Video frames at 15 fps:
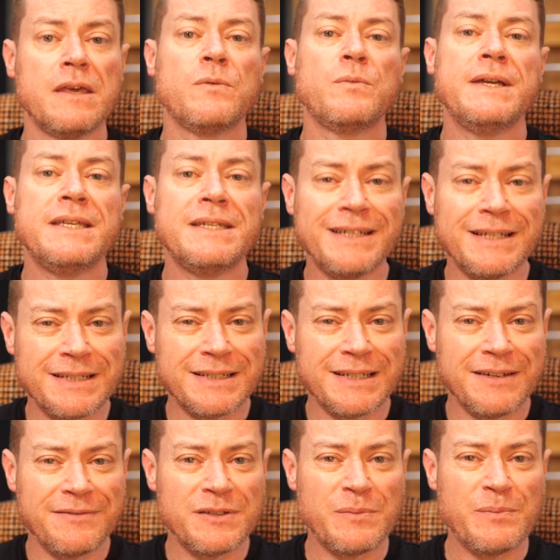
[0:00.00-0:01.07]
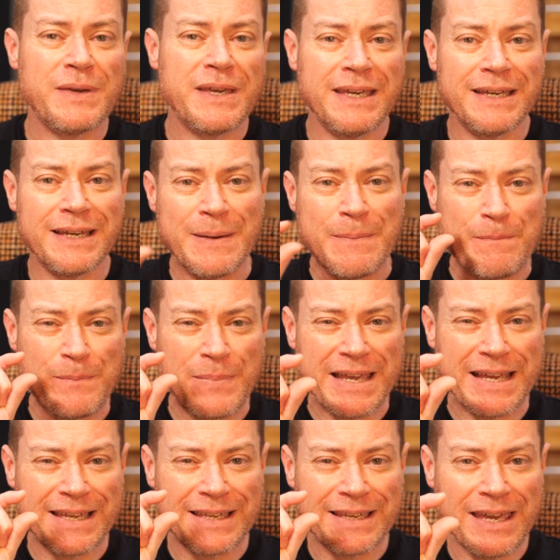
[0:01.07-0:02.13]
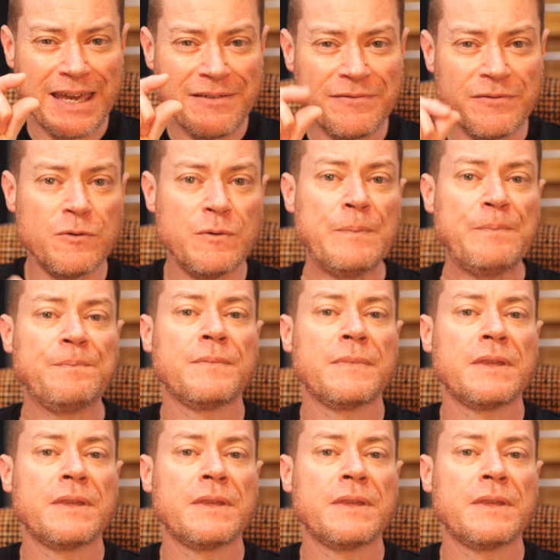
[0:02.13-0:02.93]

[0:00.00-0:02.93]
We just have to be a bit careful